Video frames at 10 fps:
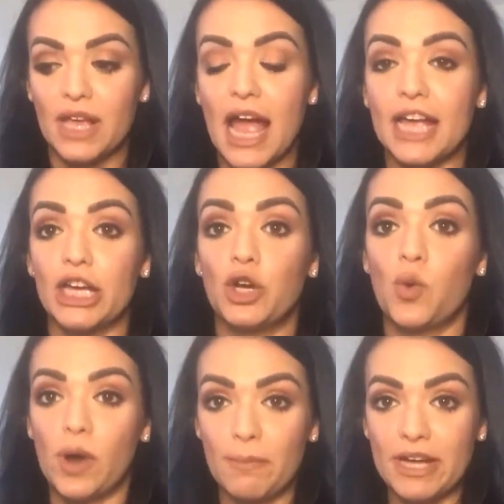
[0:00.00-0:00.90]
I can
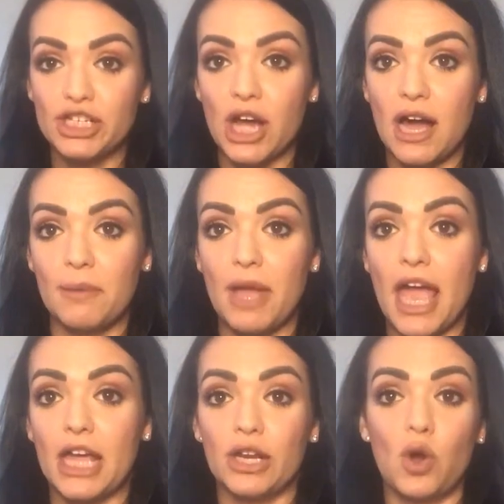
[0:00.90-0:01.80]
quit my job
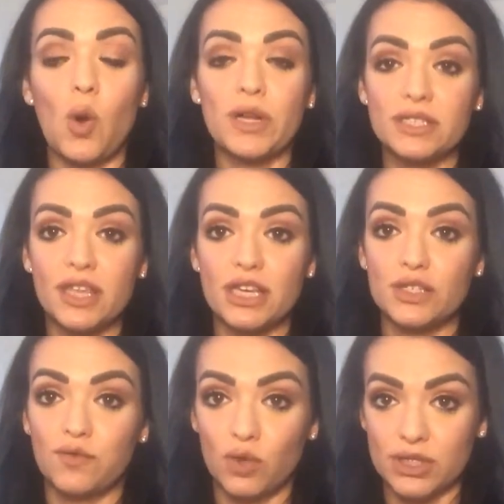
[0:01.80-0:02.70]
and go into
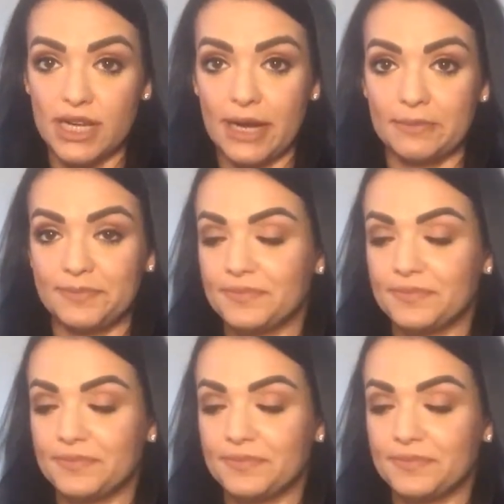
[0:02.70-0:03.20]
this full time.